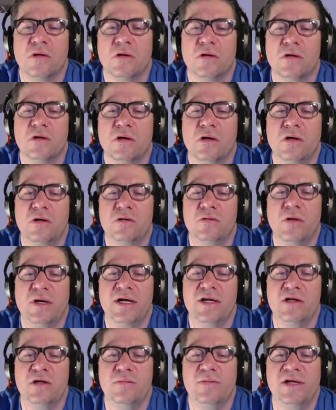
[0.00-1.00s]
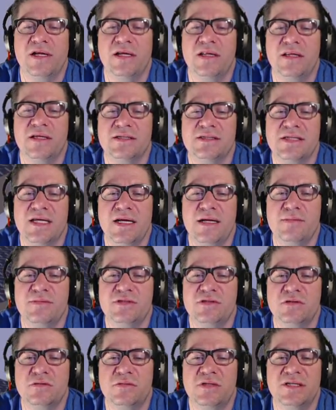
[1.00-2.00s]
Code, why do you play this game
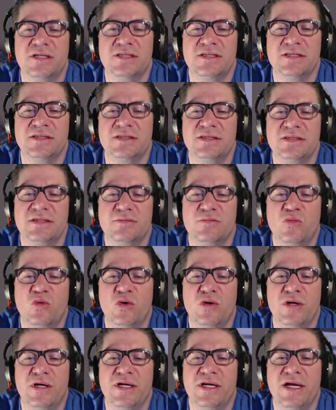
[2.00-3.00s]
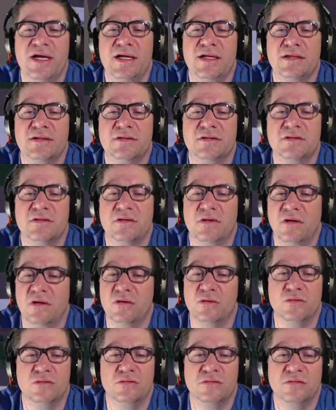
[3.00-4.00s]
so much? Isn't it boring yet?
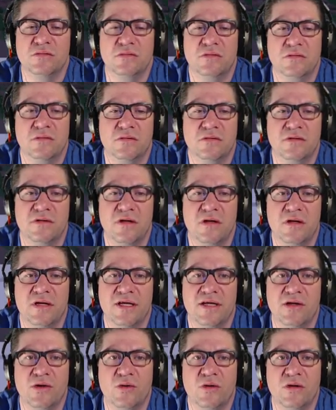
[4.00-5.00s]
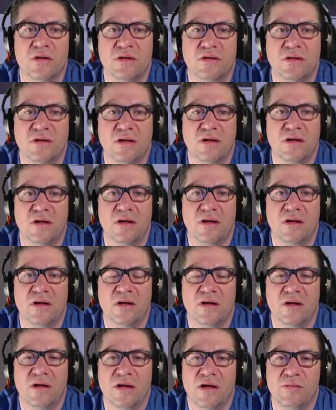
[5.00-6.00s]
No, not at all.
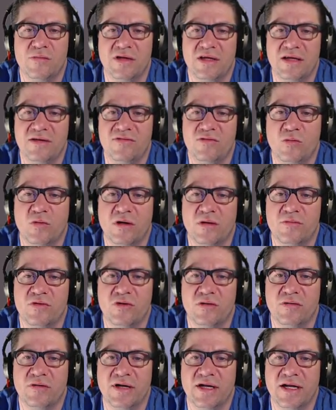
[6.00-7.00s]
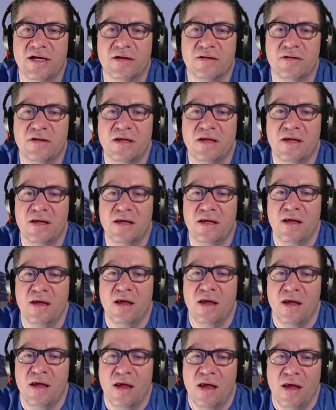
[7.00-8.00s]
I mean, even what I'm doing right now,
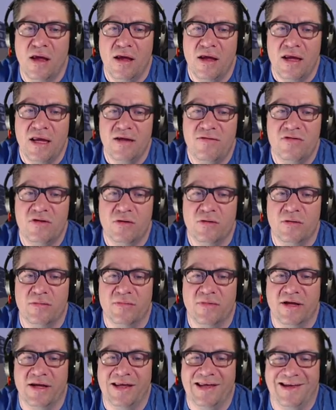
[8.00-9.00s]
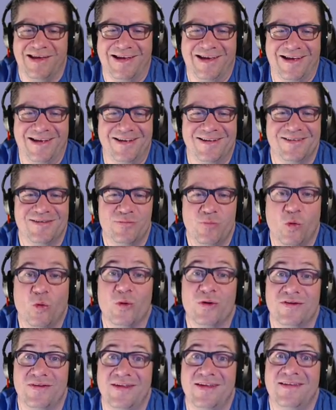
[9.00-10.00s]
even though I'm like more
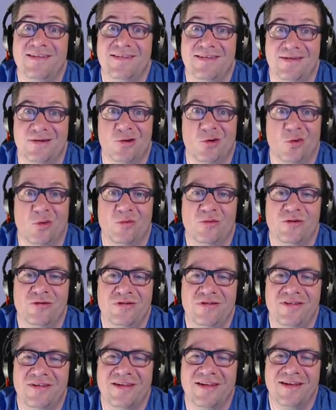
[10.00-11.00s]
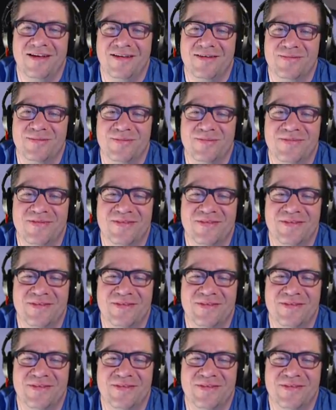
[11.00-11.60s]
intense than normal, um,